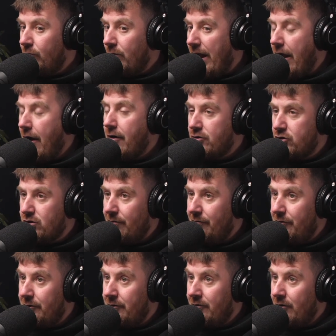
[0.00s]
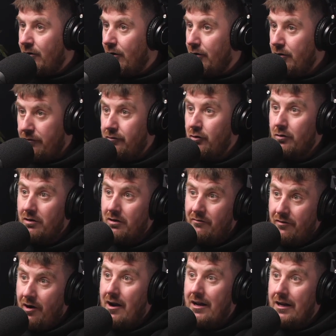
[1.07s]
earn something out of doing
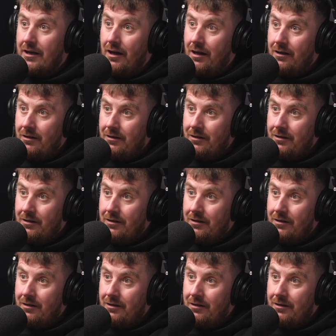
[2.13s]
very little.